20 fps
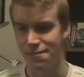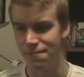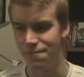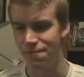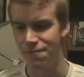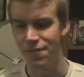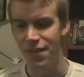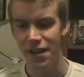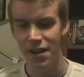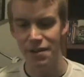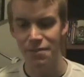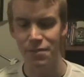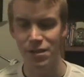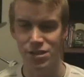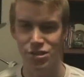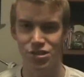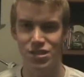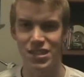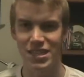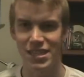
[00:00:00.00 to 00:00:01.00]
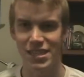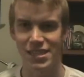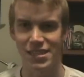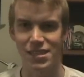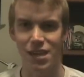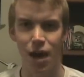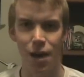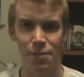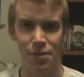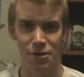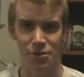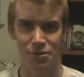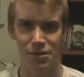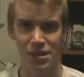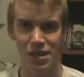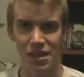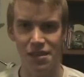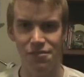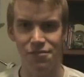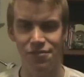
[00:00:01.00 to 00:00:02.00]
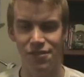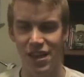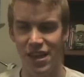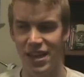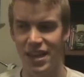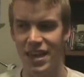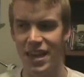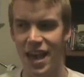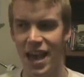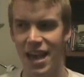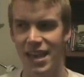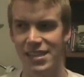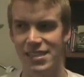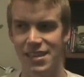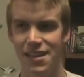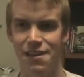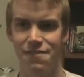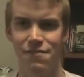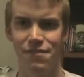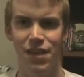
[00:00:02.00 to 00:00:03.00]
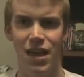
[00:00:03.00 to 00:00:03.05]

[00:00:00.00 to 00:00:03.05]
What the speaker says: some very much needed comic relief, and he has